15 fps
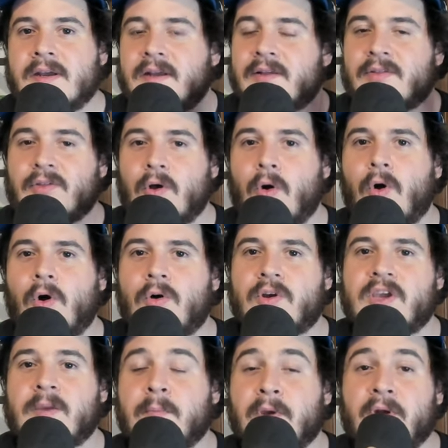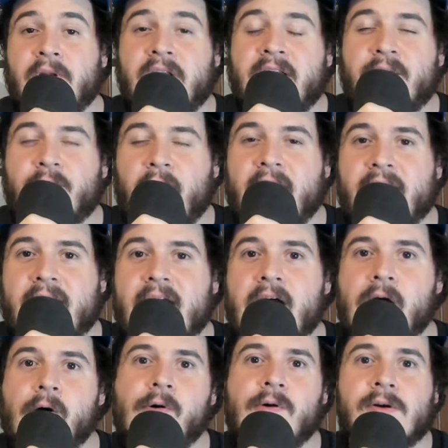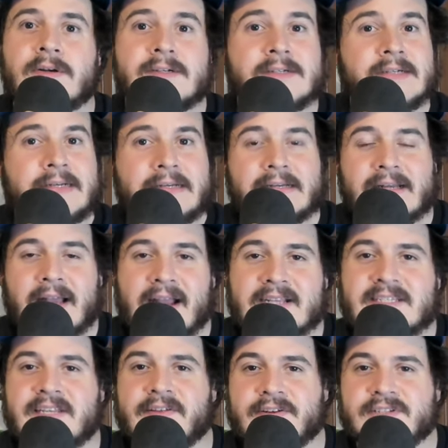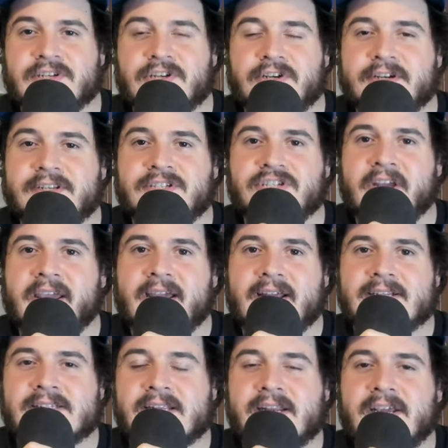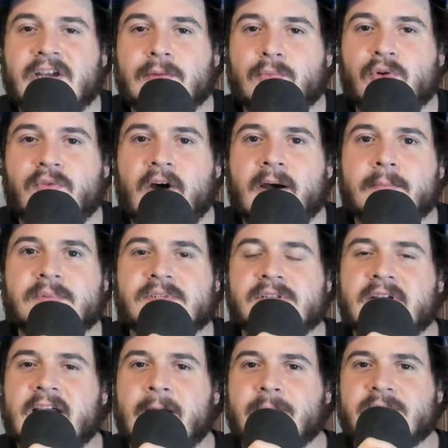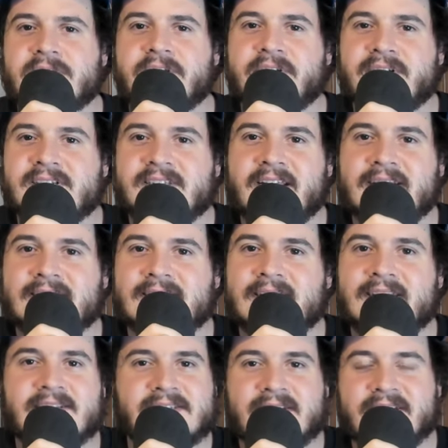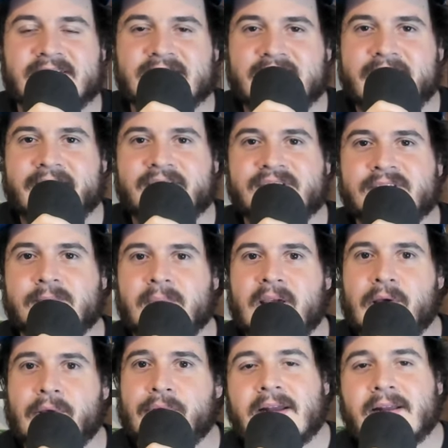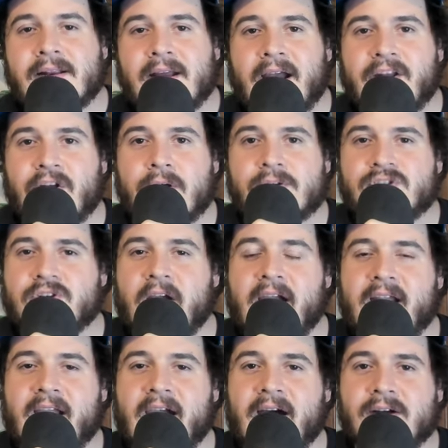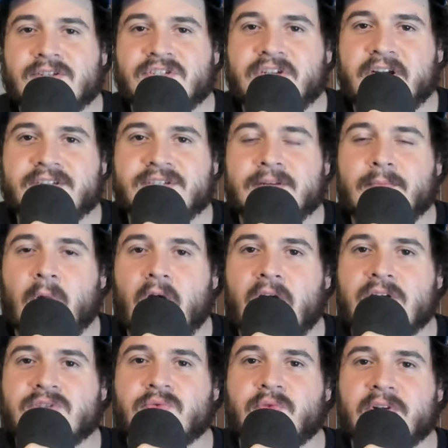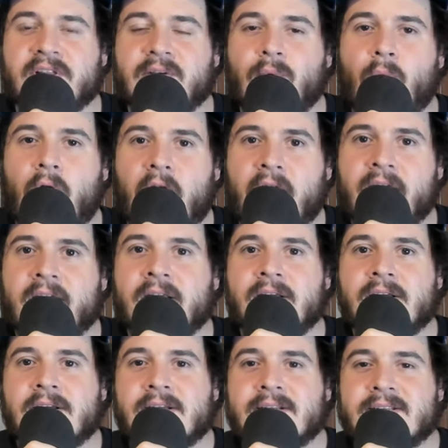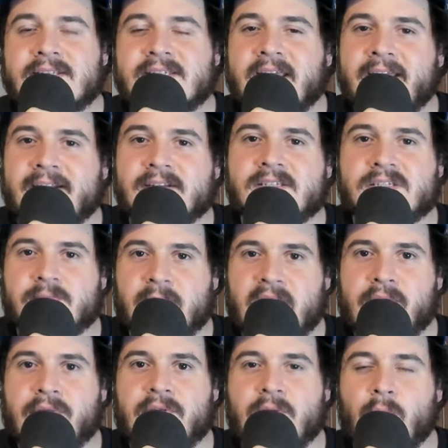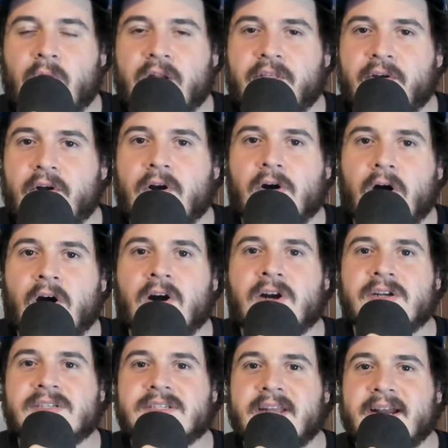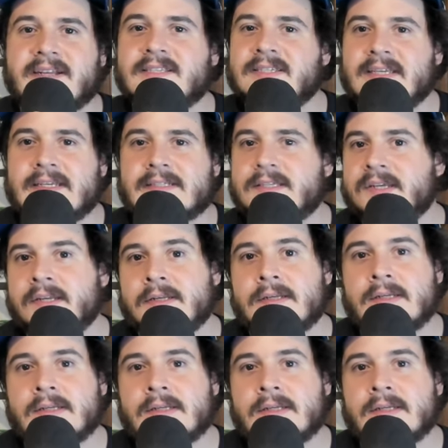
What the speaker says: the whole community right now, I see there's a good chance that he could move up to the Cup Series next season. And Zane Smith, I know Trackhouse, Justin Marks really want Zane Smith in one of their cars next season.